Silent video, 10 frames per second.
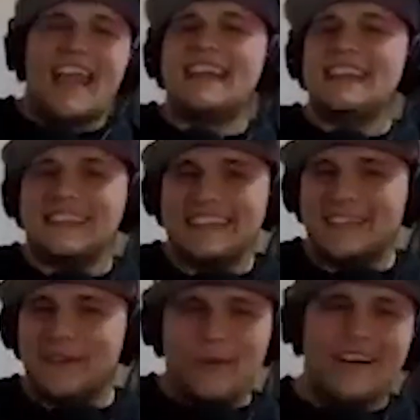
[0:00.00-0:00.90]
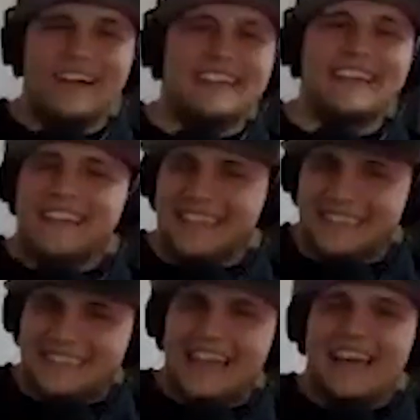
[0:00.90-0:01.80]
anything you want
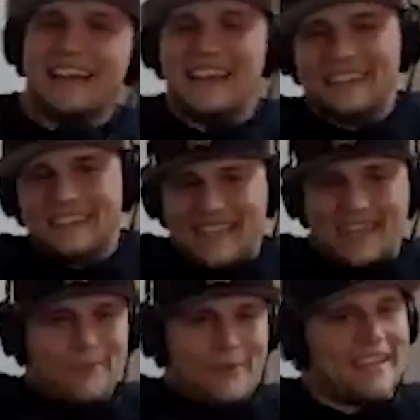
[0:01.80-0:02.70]
in the town of Waco.